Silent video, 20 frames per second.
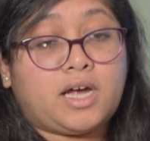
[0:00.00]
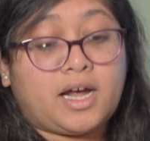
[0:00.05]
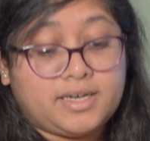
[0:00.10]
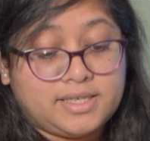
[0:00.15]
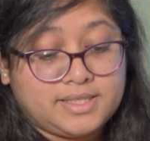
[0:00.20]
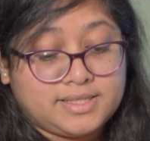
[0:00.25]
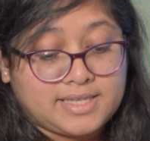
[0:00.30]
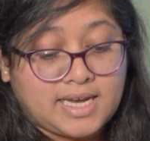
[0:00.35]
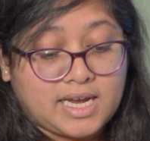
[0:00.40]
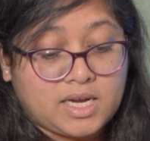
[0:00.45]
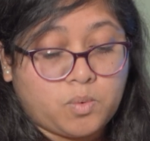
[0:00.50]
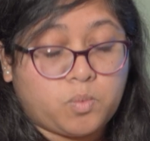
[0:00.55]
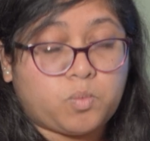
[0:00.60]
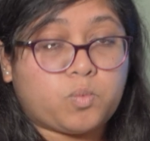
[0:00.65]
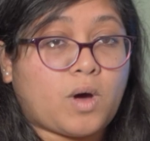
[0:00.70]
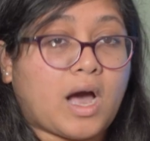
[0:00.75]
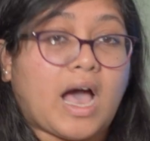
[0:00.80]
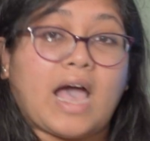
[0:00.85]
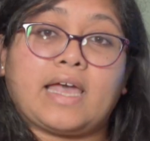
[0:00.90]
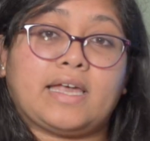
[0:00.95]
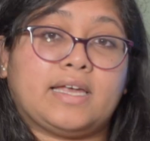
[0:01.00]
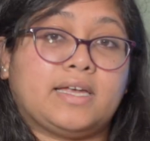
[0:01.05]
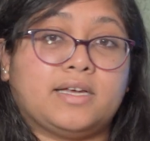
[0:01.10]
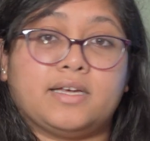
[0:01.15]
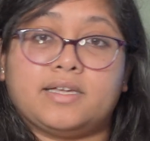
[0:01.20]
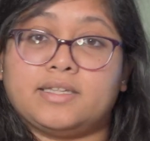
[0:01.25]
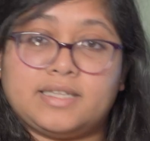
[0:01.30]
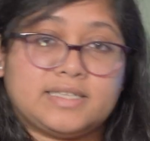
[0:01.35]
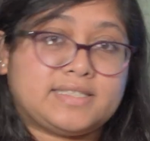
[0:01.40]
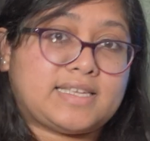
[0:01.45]
understand why
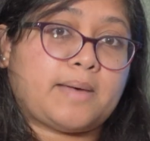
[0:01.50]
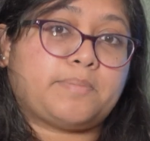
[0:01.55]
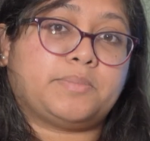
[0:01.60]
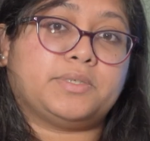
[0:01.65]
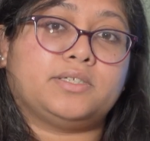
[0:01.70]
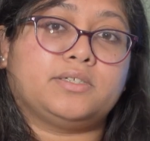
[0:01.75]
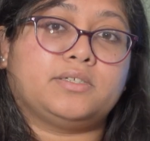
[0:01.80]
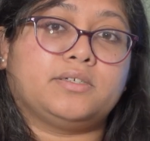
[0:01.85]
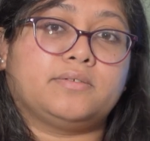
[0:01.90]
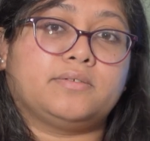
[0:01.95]
this happened.